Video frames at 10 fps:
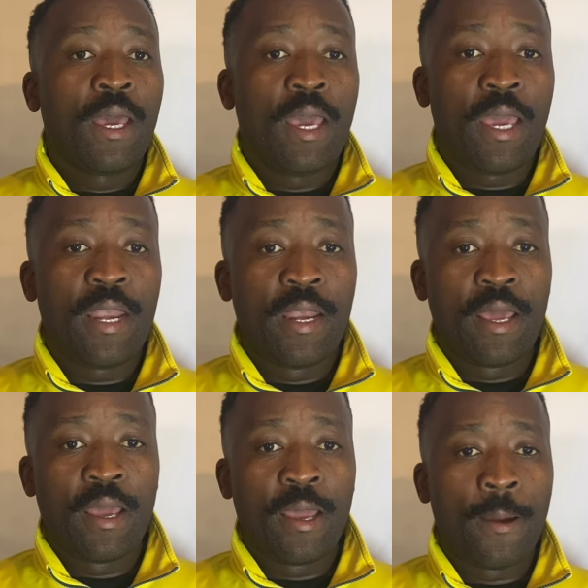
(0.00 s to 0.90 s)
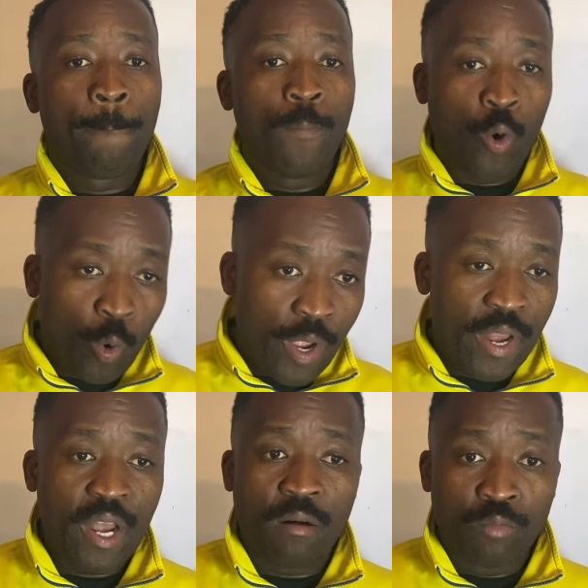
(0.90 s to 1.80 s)
And
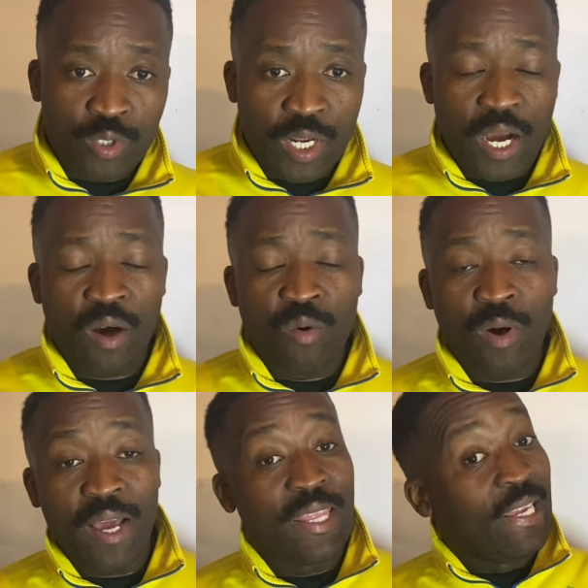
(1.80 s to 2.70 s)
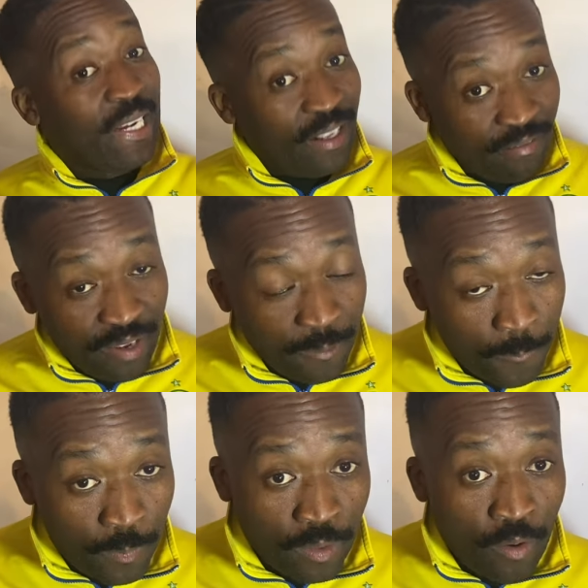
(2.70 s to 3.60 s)
Mukwena Mudau, are they
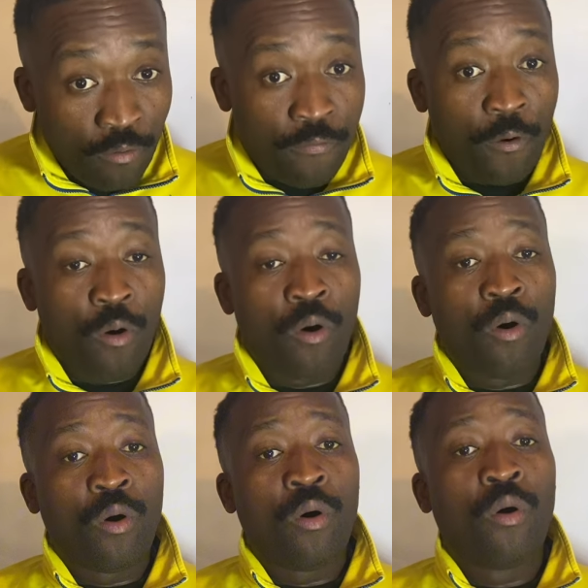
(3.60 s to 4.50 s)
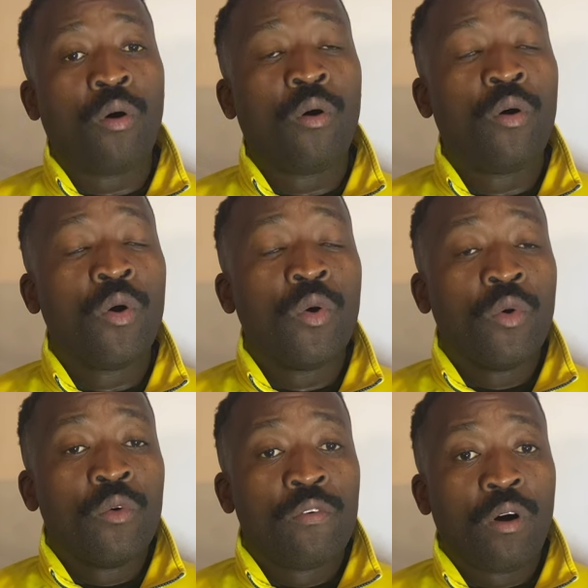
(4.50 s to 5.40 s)
leaving for
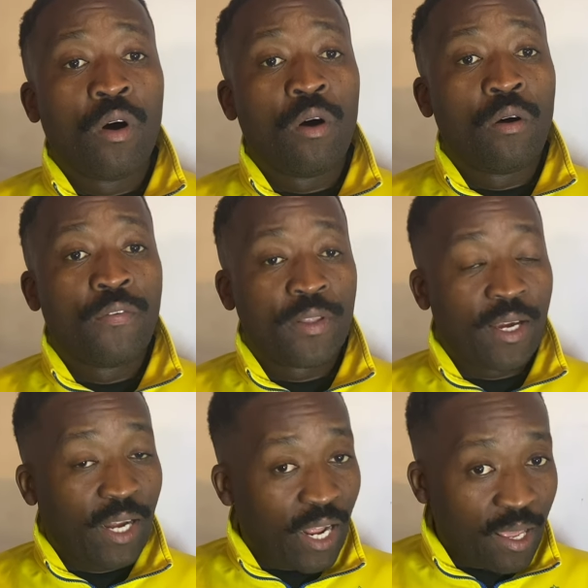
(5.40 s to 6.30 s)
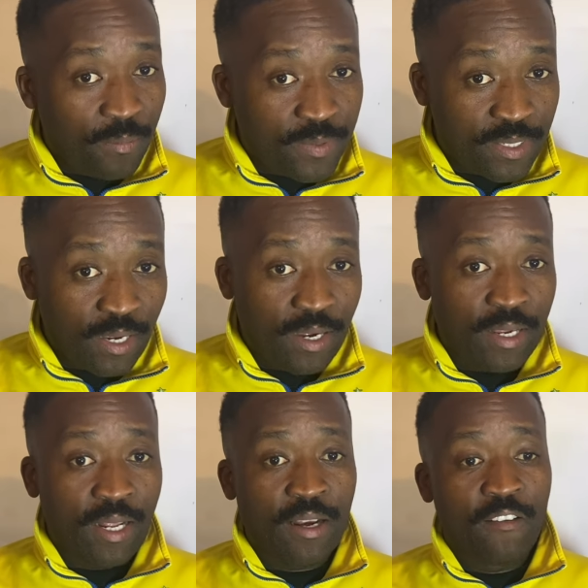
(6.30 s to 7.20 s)
the clubs
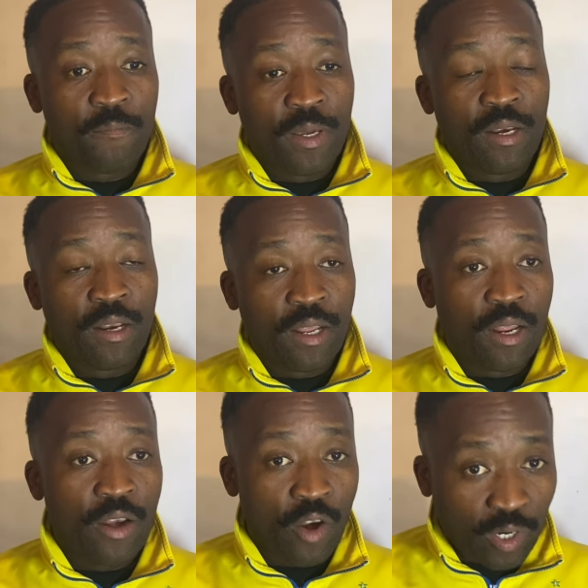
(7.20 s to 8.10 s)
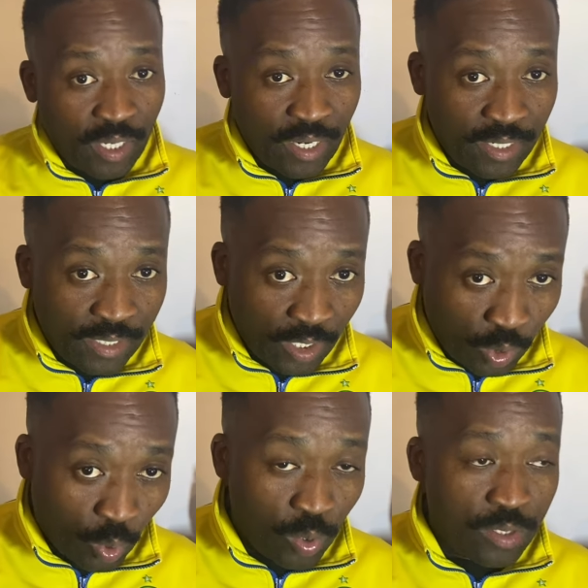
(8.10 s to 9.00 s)
that have been knocking at their
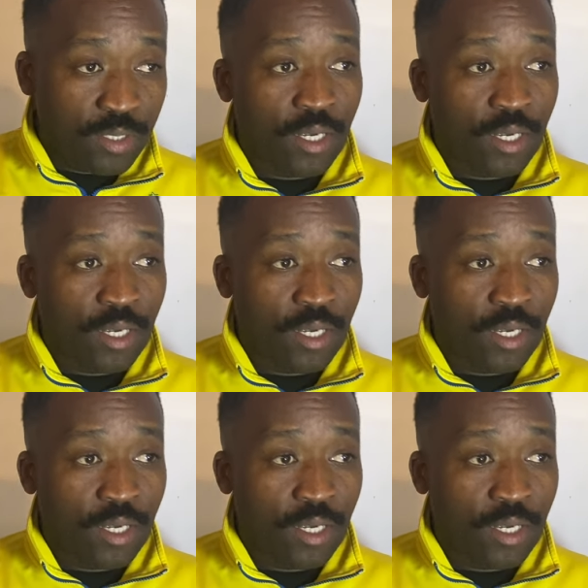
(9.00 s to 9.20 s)
doors?